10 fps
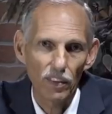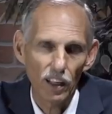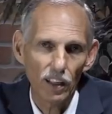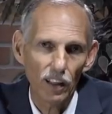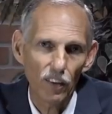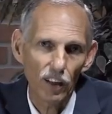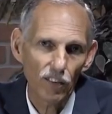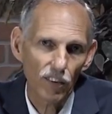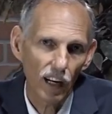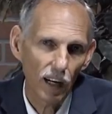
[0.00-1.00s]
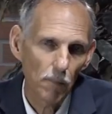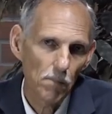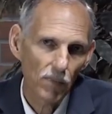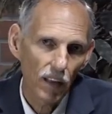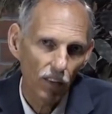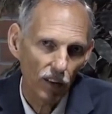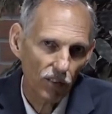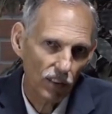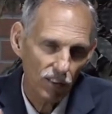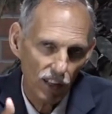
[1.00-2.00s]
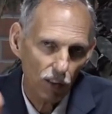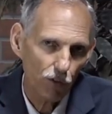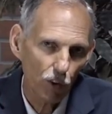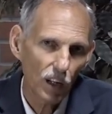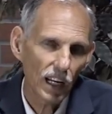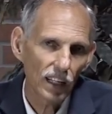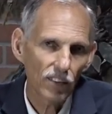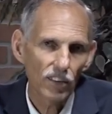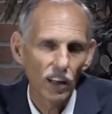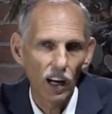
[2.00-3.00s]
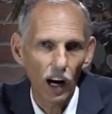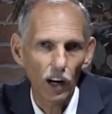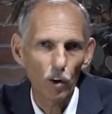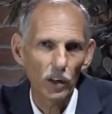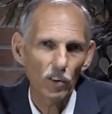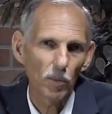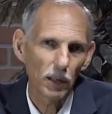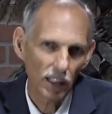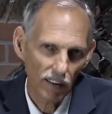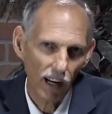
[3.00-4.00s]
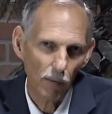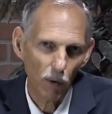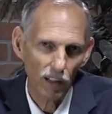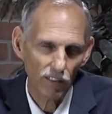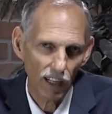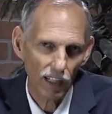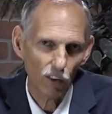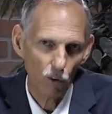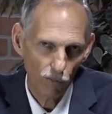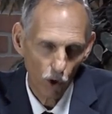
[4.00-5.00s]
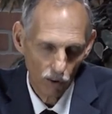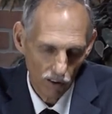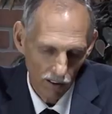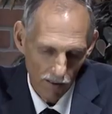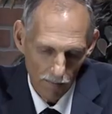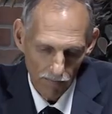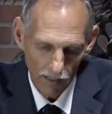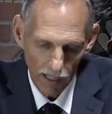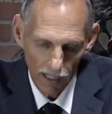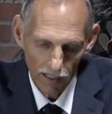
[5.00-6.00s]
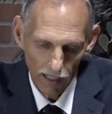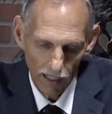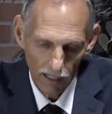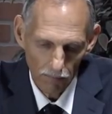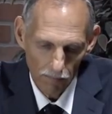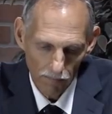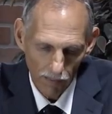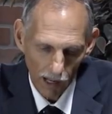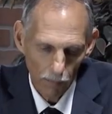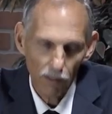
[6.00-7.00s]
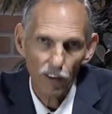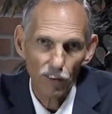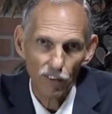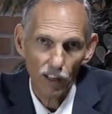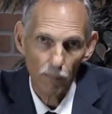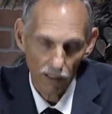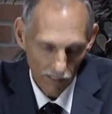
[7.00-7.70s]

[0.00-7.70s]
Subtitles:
These next few days are going to be the time when it's taken to vote. And I believe it's this coming